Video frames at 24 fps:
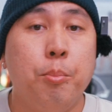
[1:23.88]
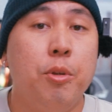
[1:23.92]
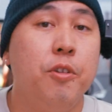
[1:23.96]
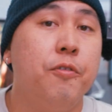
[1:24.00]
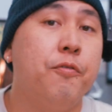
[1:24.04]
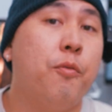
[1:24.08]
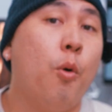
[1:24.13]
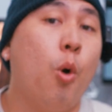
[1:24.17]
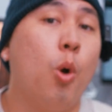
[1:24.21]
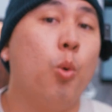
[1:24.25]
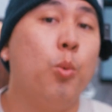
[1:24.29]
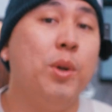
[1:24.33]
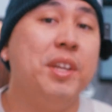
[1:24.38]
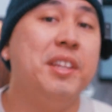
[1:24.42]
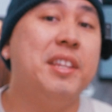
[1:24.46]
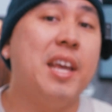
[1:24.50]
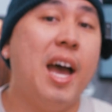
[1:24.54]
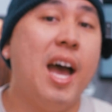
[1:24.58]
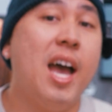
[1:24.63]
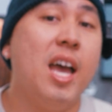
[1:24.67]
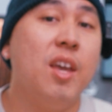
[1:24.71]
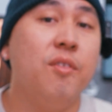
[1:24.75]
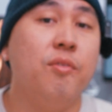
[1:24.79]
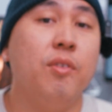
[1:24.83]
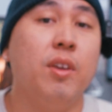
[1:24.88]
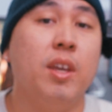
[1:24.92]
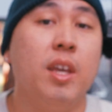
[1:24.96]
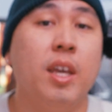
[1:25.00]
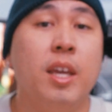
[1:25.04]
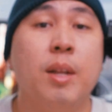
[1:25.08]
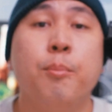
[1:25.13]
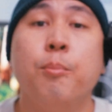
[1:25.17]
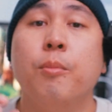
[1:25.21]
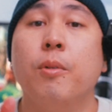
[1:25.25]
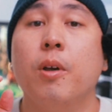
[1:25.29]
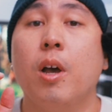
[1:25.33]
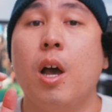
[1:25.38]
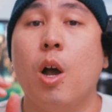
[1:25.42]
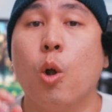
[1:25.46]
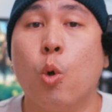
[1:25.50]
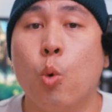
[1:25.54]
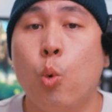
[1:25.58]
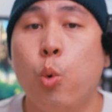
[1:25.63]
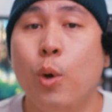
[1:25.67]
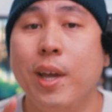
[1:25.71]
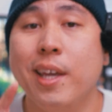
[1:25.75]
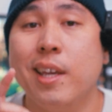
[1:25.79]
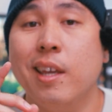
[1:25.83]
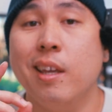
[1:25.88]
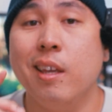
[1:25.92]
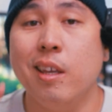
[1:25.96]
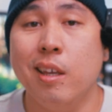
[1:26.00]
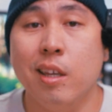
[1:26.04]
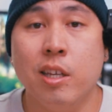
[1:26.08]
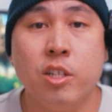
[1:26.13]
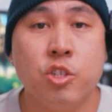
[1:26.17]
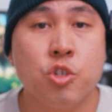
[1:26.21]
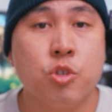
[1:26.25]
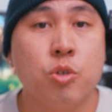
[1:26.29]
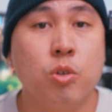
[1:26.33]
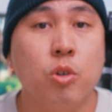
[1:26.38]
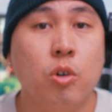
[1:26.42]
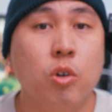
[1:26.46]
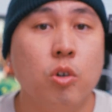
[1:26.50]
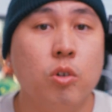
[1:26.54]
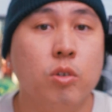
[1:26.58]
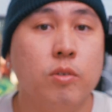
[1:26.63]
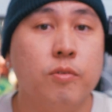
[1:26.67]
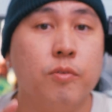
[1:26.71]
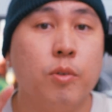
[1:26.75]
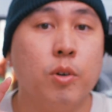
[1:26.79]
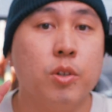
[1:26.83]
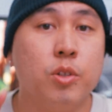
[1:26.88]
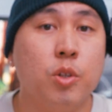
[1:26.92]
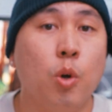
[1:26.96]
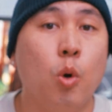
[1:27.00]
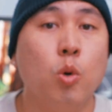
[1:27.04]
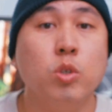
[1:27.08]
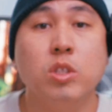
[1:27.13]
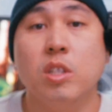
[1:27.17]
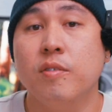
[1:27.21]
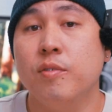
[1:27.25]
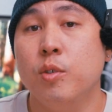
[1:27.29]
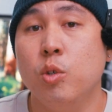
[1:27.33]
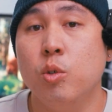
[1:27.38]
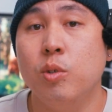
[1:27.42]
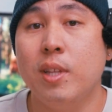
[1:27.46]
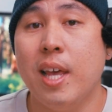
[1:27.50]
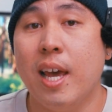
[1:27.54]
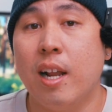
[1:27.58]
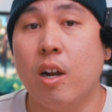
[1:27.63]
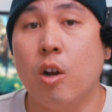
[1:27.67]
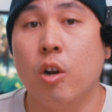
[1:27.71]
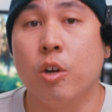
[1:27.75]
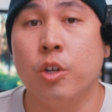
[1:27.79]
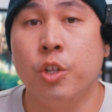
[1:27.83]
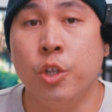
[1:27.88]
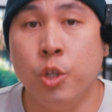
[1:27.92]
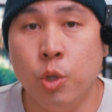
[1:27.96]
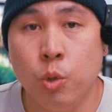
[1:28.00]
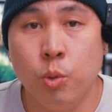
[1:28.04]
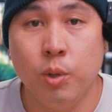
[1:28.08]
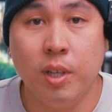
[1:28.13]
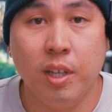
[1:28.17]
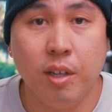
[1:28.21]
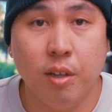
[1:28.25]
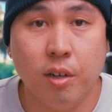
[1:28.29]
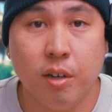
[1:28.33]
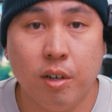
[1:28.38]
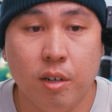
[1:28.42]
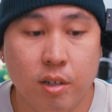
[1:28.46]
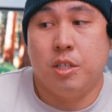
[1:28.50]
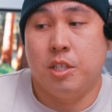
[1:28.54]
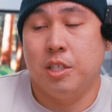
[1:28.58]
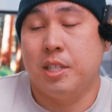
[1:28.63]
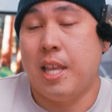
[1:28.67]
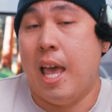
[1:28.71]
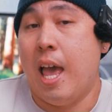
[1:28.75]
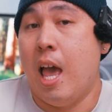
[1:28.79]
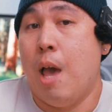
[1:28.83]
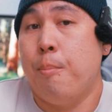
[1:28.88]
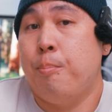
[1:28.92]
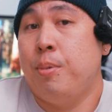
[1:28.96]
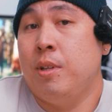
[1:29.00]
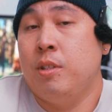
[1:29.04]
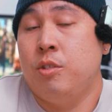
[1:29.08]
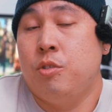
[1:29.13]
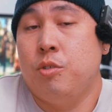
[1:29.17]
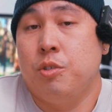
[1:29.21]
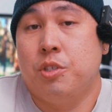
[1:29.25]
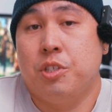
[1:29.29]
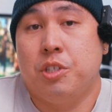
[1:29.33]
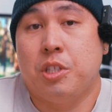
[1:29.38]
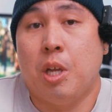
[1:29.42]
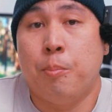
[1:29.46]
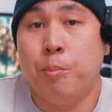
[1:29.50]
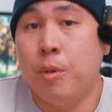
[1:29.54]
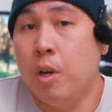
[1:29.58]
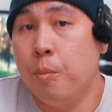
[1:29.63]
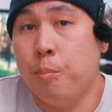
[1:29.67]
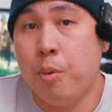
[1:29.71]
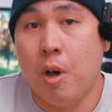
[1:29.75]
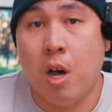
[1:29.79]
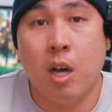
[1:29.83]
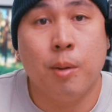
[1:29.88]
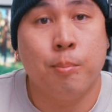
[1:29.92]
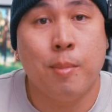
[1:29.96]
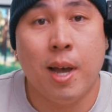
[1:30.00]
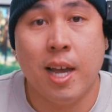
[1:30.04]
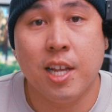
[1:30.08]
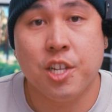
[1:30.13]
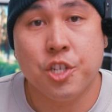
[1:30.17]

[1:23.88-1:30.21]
Before we dive in, a quick intro for those of you that are new here, just happened to stumble upon my